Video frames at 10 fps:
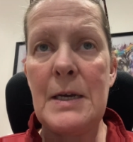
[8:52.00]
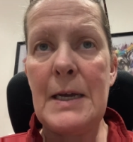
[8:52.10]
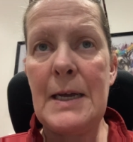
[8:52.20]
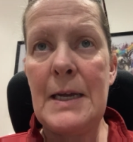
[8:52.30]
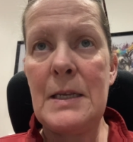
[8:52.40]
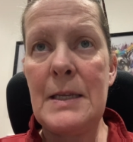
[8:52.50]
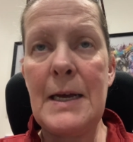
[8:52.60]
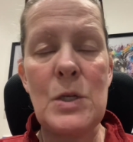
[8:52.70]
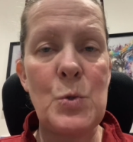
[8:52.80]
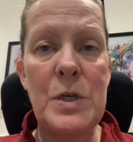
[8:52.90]
And
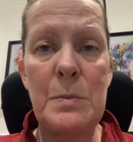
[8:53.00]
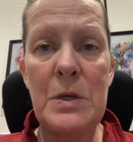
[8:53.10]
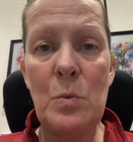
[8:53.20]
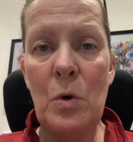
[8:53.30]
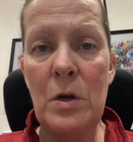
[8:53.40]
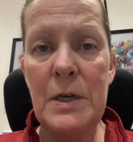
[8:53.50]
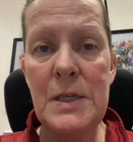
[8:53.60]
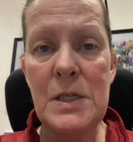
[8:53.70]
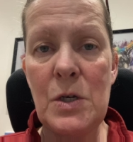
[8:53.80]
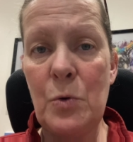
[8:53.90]
that 20-minute walk
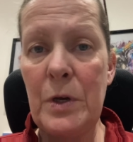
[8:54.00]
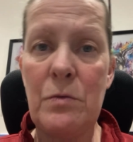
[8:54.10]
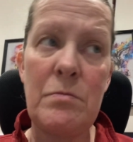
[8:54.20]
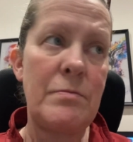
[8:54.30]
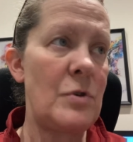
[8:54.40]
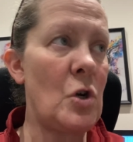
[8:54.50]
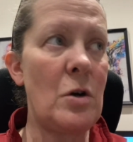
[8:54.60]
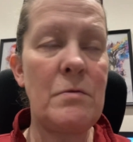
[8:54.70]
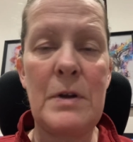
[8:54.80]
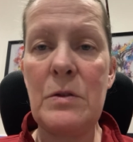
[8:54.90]
is a quick
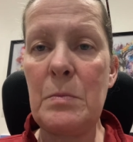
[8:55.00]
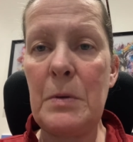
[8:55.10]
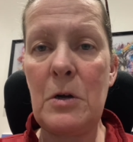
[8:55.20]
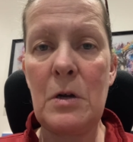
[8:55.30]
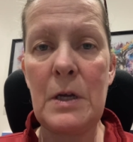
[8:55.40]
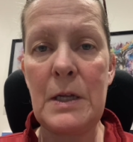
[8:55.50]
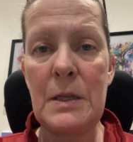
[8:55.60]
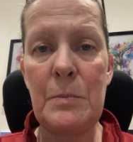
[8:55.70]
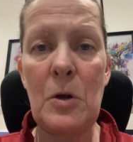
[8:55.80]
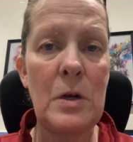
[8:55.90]
jog around the block,
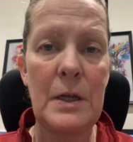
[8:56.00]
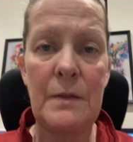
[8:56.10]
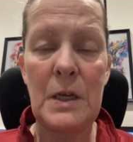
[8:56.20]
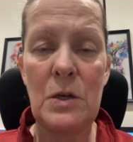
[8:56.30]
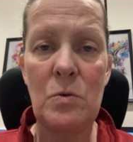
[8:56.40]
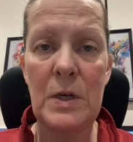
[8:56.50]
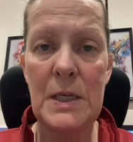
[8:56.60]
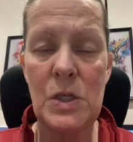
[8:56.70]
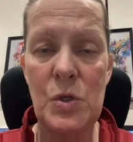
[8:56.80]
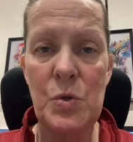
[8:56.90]
and they don't
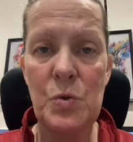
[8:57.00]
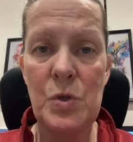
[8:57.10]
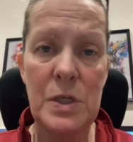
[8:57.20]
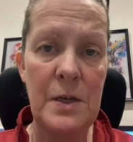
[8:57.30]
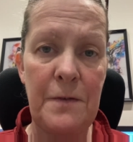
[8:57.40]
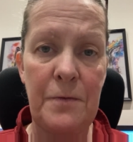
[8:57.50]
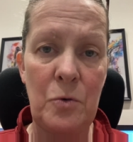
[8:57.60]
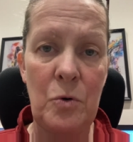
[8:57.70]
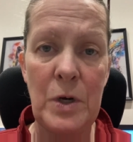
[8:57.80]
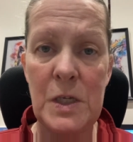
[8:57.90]
get to sniff
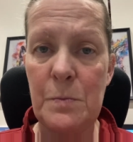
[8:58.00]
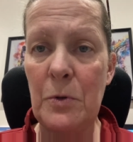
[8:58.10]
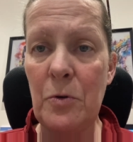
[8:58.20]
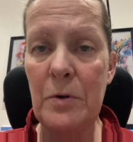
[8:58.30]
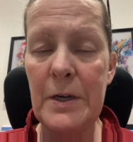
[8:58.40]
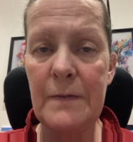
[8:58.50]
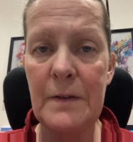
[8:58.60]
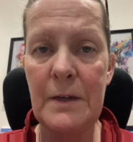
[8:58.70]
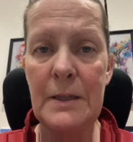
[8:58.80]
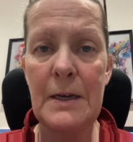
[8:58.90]
or explore or anything
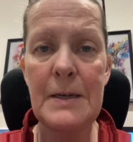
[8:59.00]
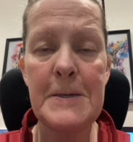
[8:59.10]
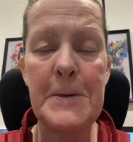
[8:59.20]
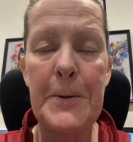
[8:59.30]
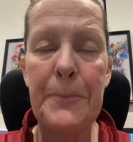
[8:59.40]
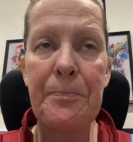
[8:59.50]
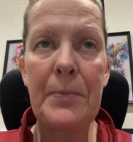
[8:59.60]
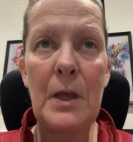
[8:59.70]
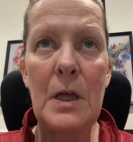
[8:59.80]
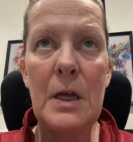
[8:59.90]
like that,
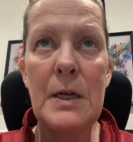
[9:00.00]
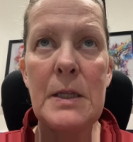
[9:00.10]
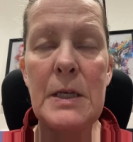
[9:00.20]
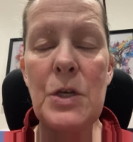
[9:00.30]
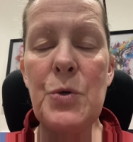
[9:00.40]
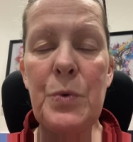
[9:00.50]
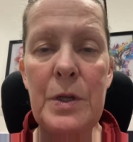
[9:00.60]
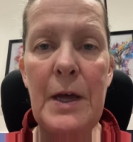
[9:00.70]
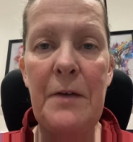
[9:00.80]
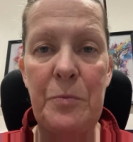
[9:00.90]
then you
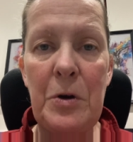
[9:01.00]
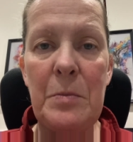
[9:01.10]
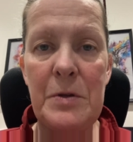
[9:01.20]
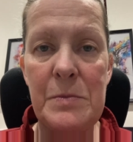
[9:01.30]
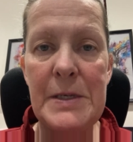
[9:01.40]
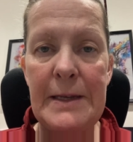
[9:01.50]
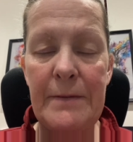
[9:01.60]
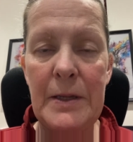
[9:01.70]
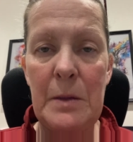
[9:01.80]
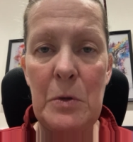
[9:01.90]
will have problems
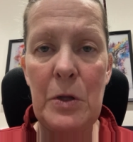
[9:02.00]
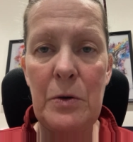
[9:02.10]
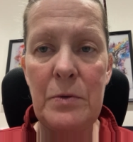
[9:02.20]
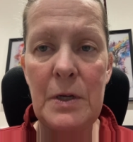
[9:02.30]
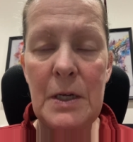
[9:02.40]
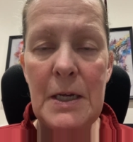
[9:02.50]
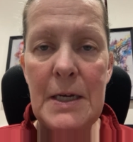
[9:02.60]
leaving them alone.